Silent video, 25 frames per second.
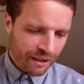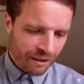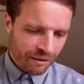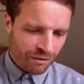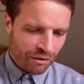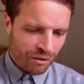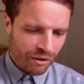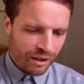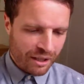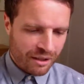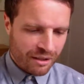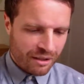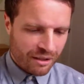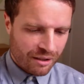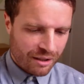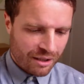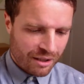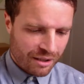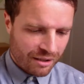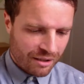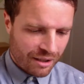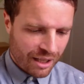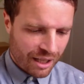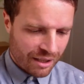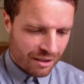Right,
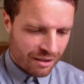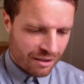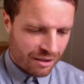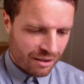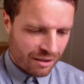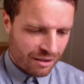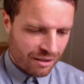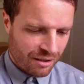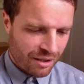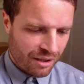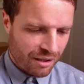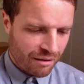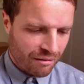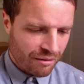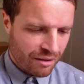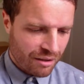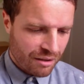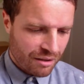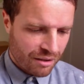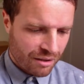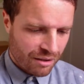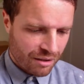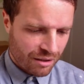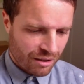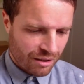this next
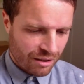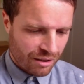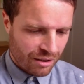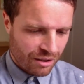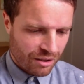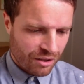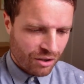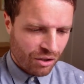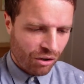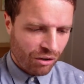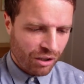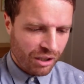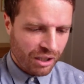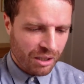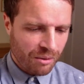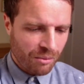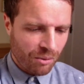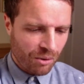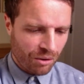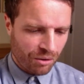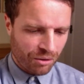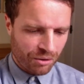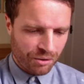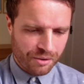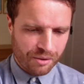series is Colony
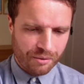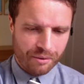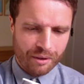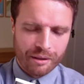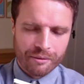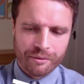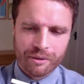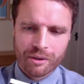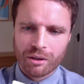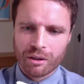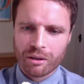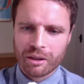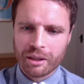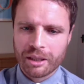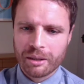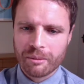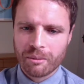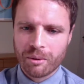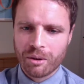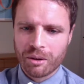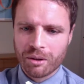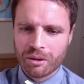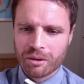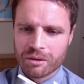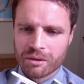Wars. We have Colony
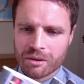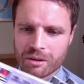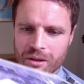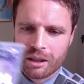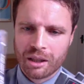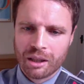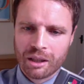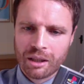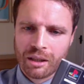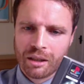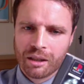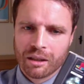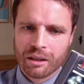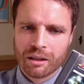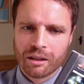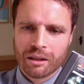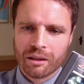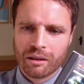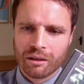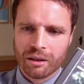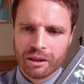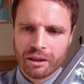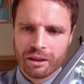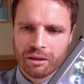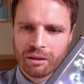Wars,
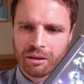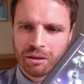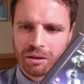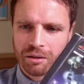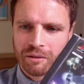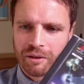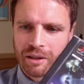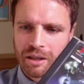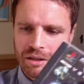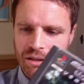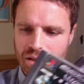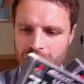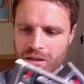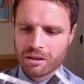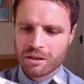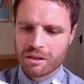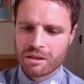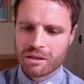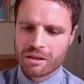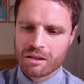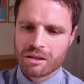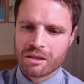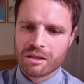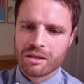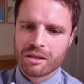Colony Wars
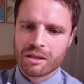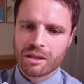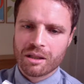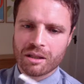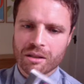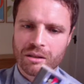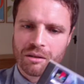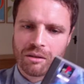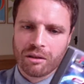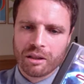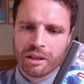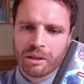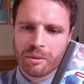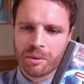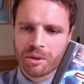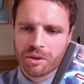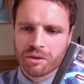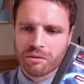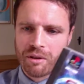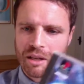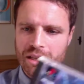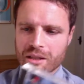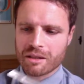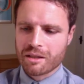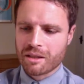Vengeance, and Colony Wars
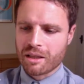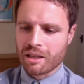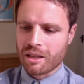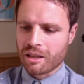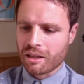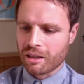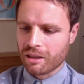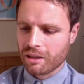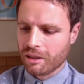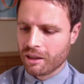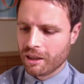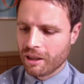Red Sun.